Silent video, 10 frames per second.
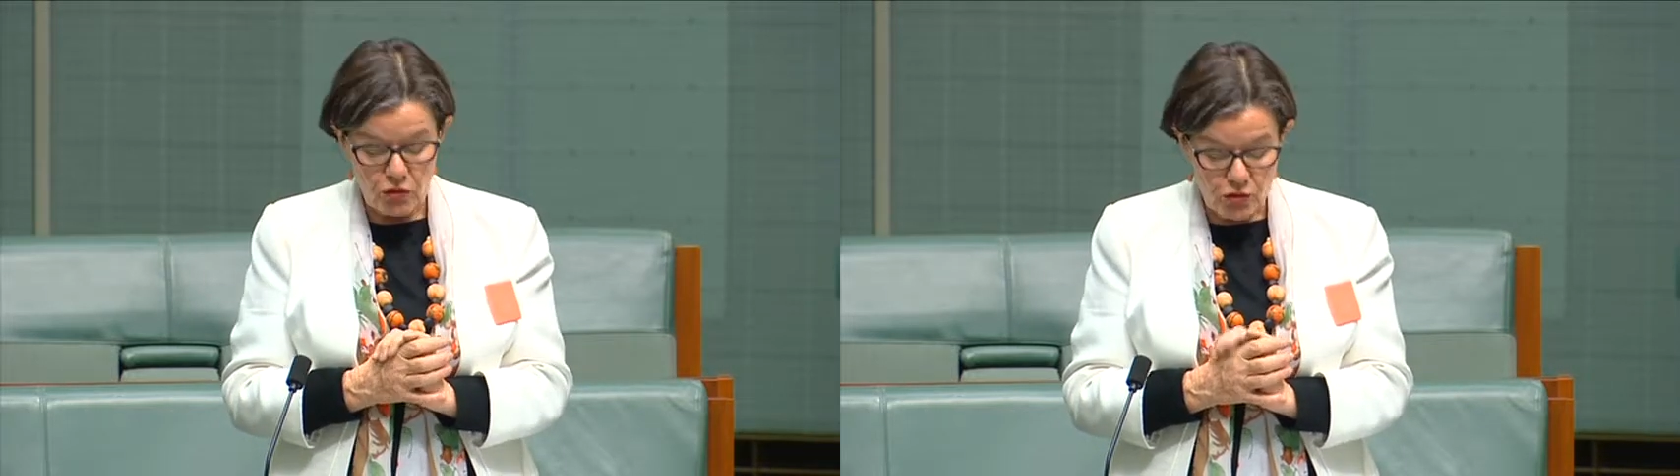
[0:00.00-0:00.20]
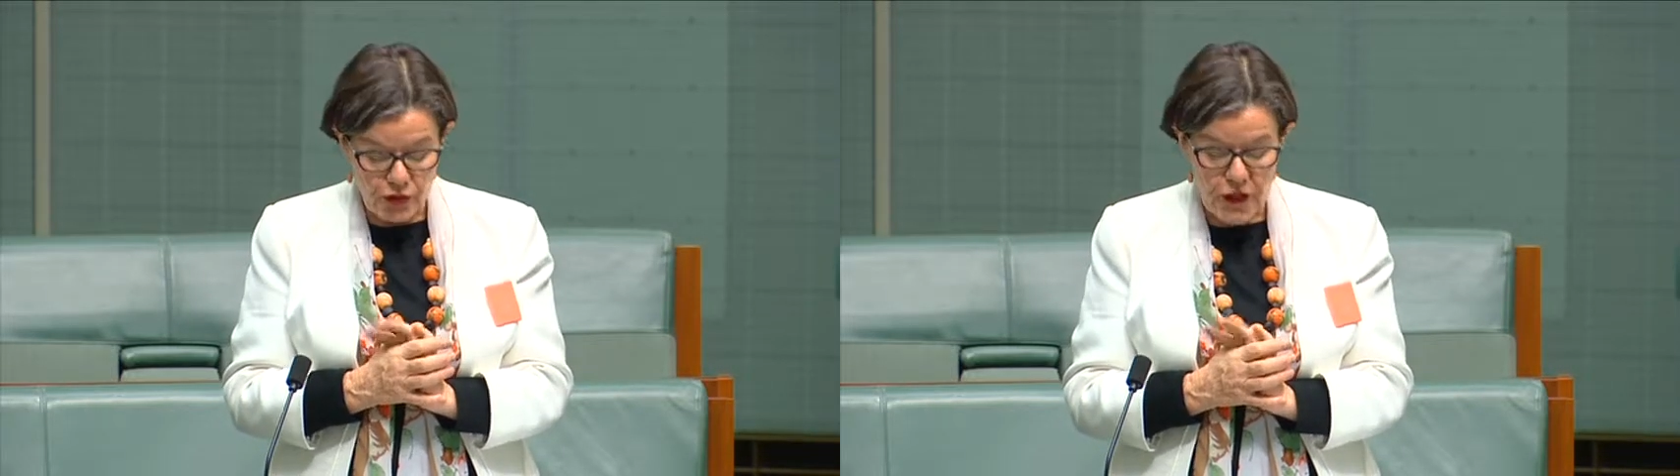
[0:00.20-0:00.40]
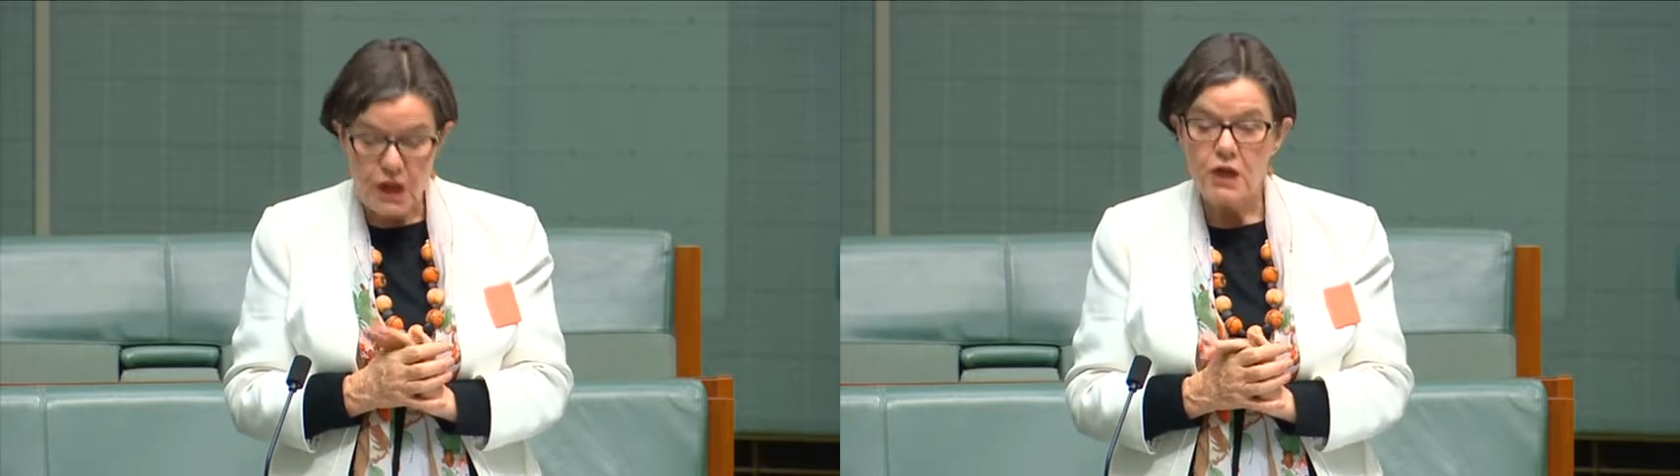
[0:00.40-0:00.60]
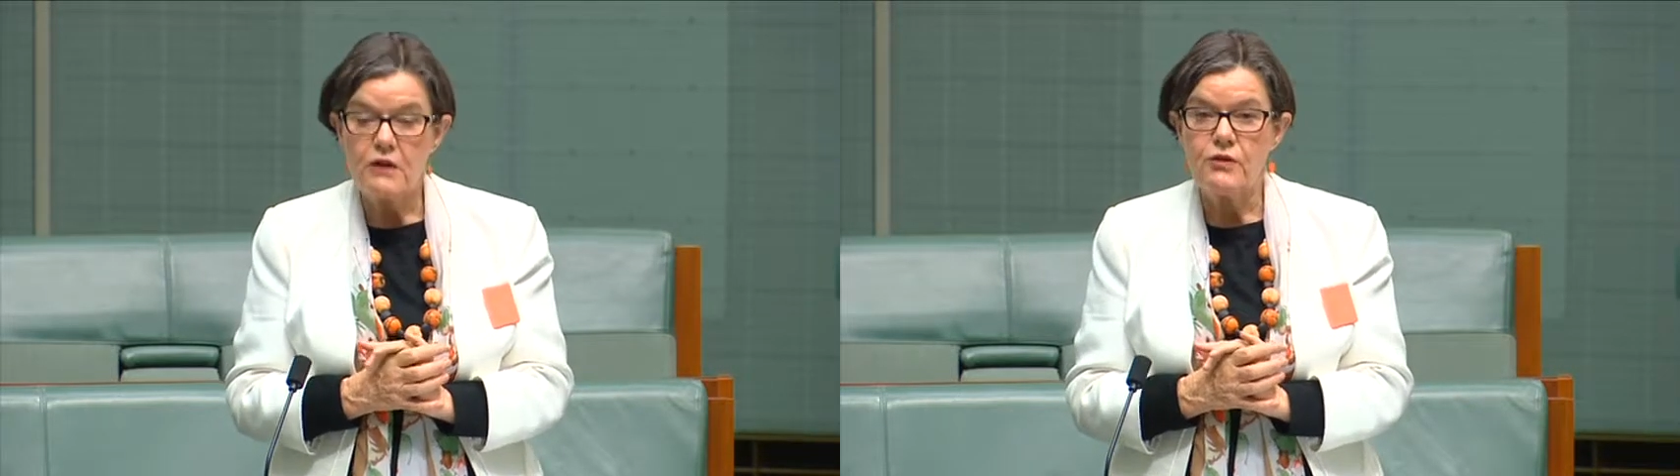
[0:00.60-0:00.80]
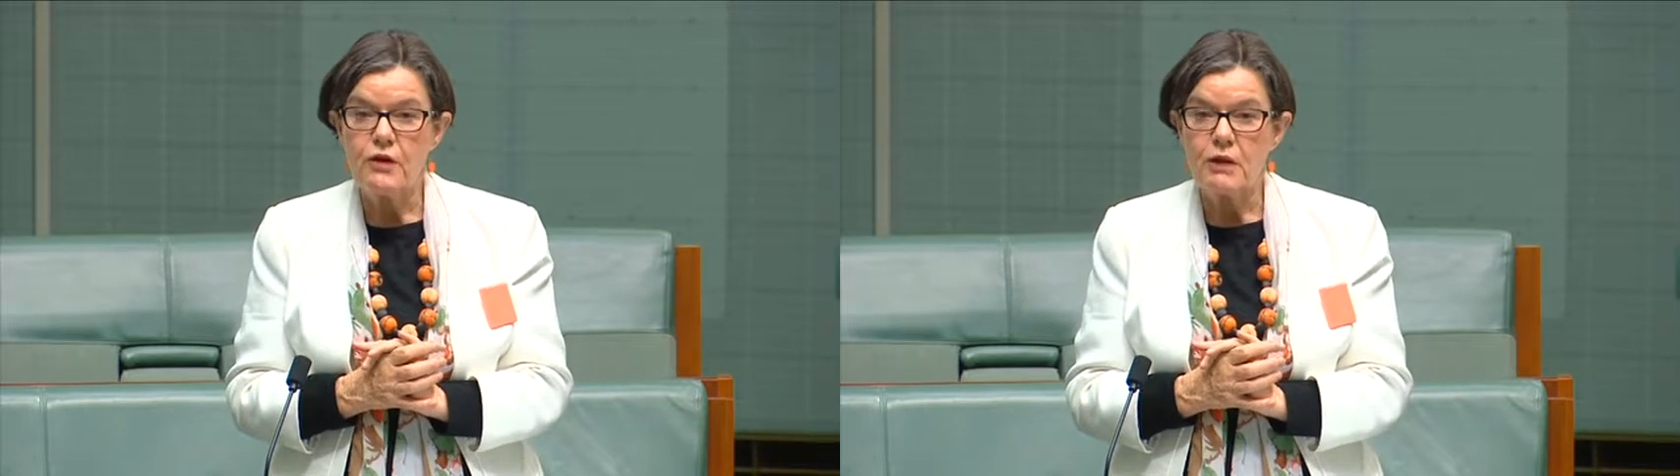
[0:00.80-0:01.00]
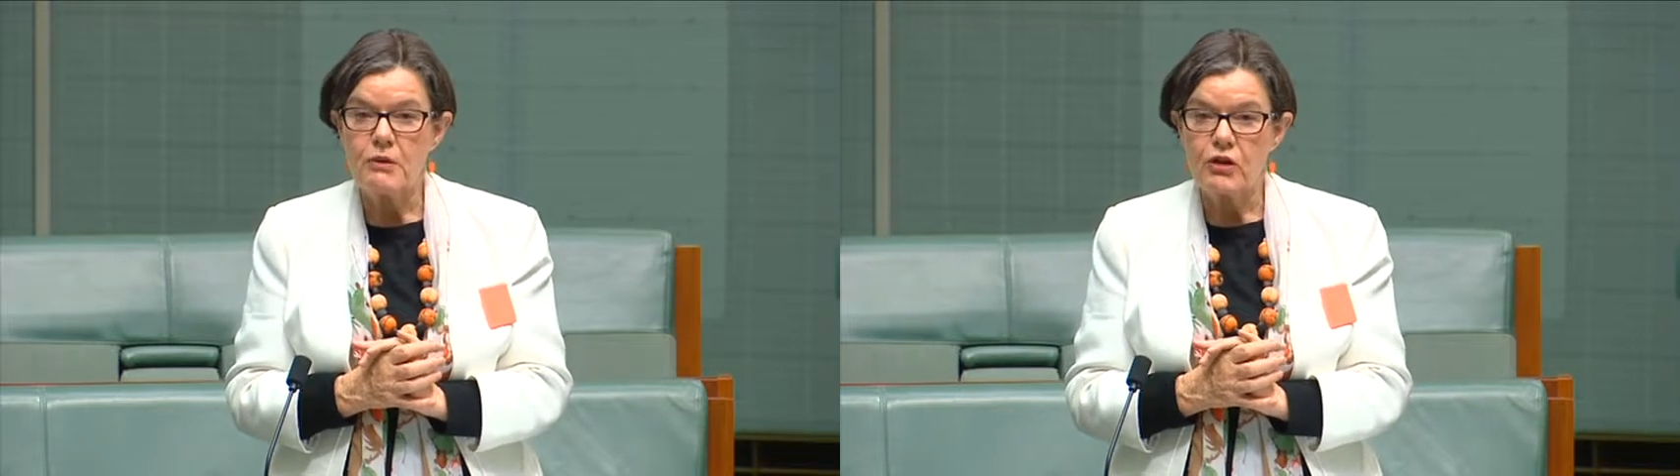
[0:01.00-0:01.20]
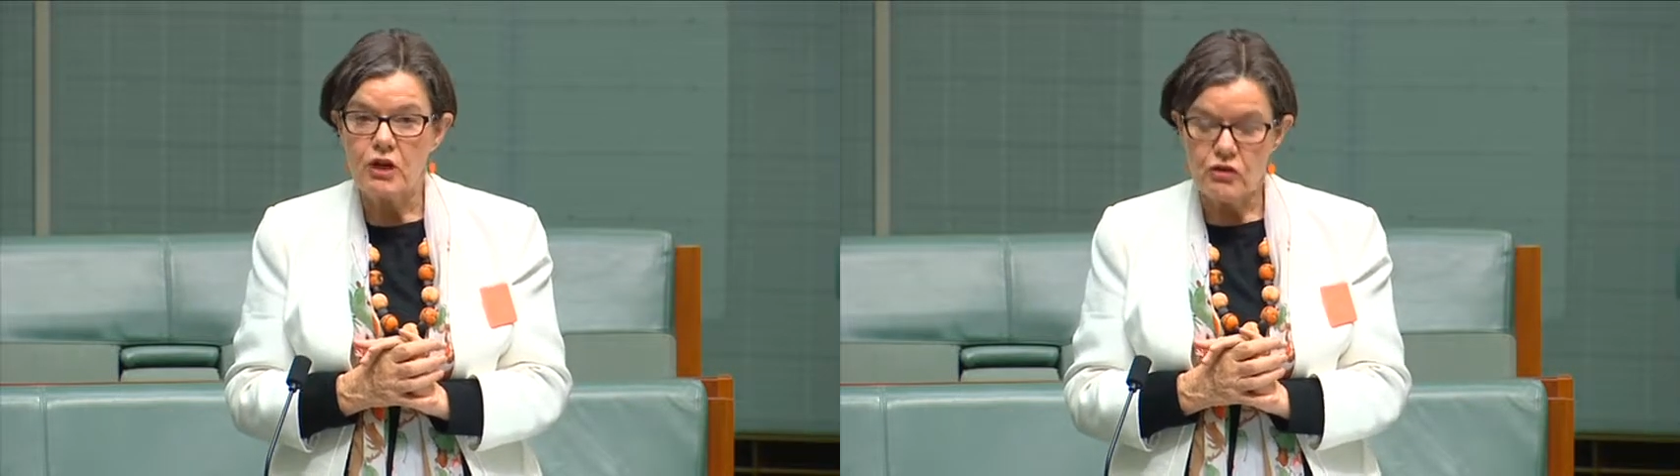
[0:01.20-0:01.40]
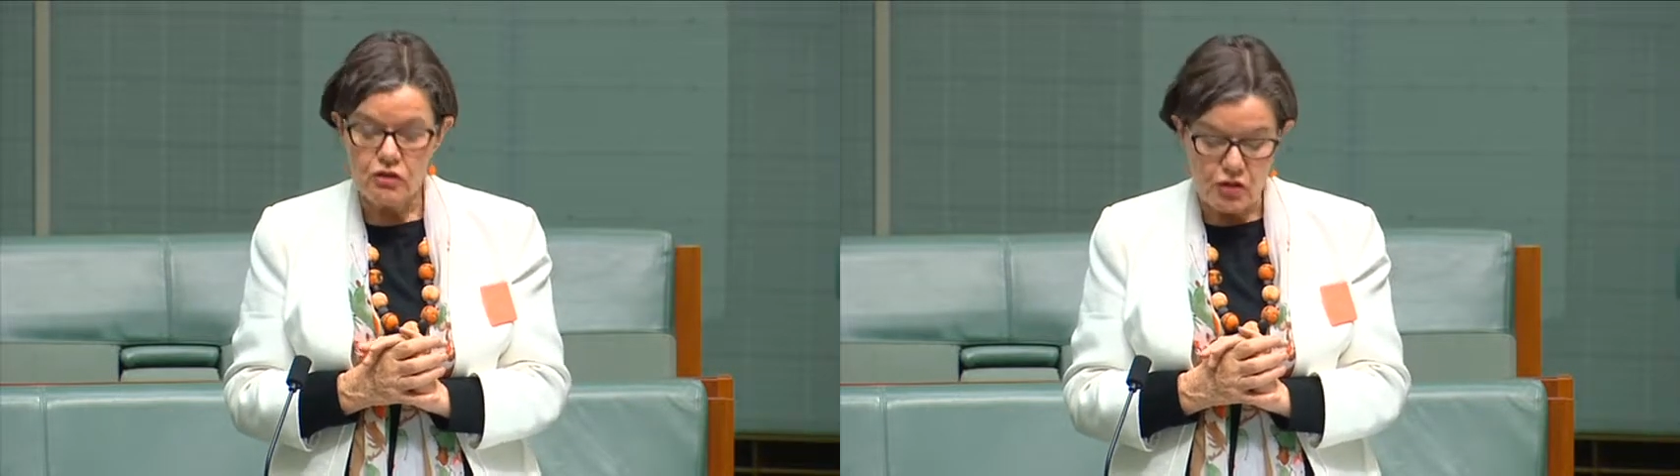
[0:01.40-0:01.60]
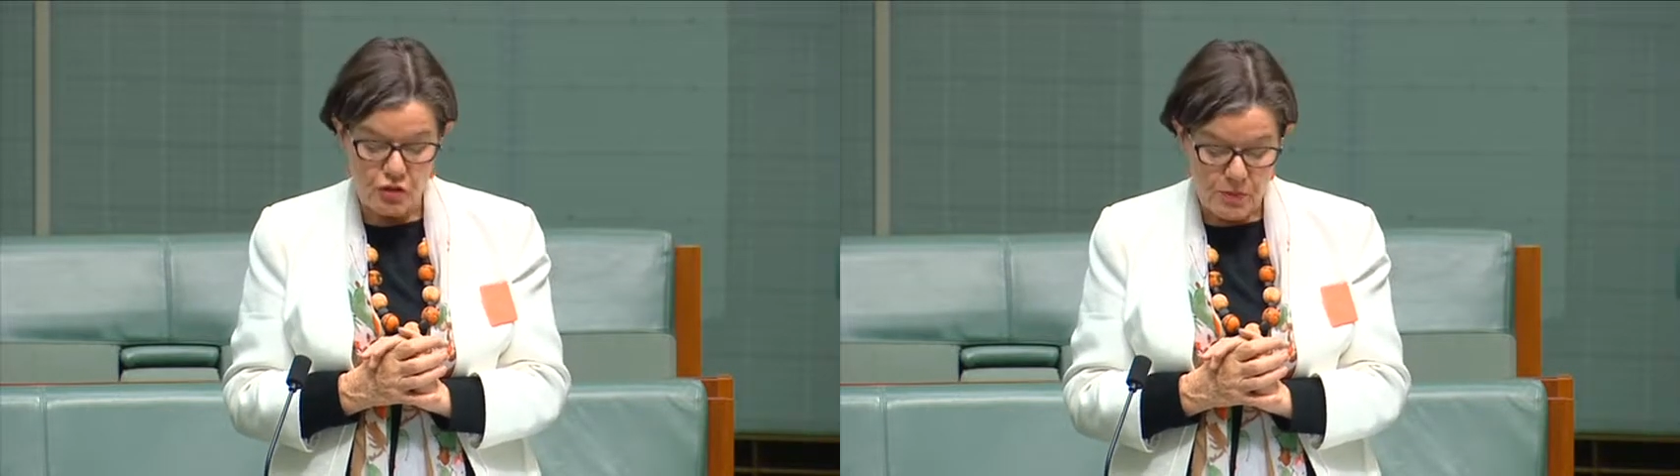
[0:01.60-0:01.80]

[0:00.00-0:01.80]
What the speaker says: three of the recommendations in the